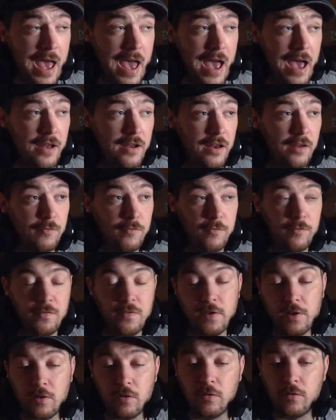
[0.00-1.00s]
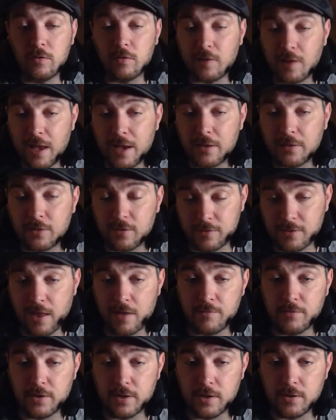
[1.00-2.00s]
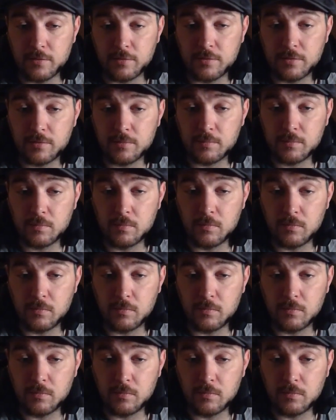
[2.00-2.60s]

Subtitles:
And it feels like the 70s.